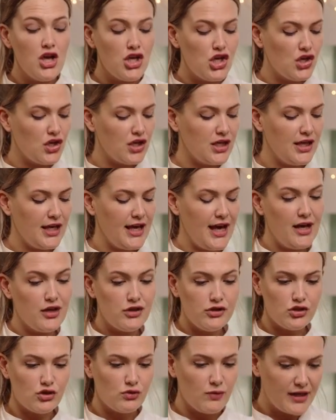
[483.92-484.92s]
You can get
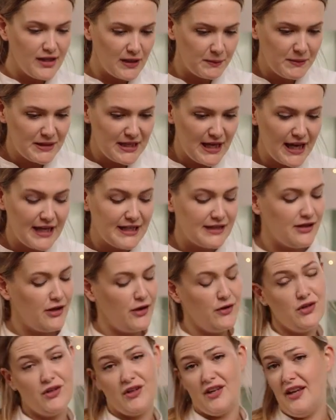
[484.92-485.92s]
shredded potato,
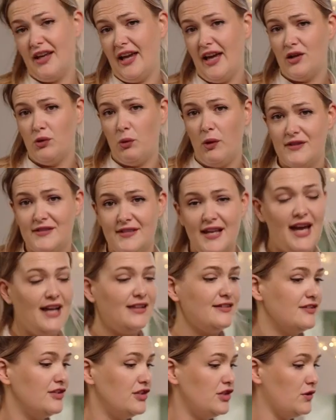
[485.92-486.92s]
you can get
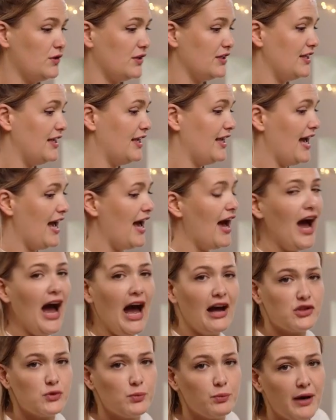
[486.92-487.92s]
noisettes, you can get
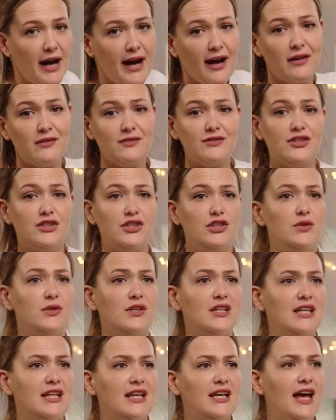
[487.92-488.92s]
hash browns, you
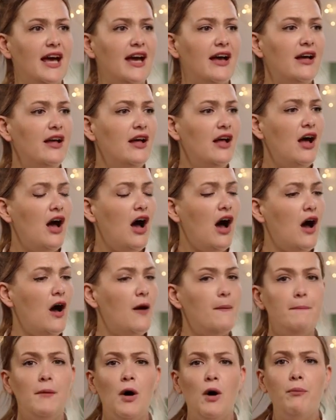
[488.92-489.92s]
can get
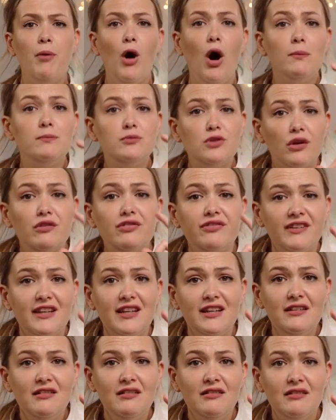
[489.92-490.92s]
pomme
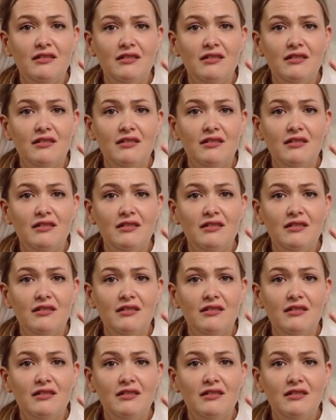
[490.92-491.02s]
dauphine.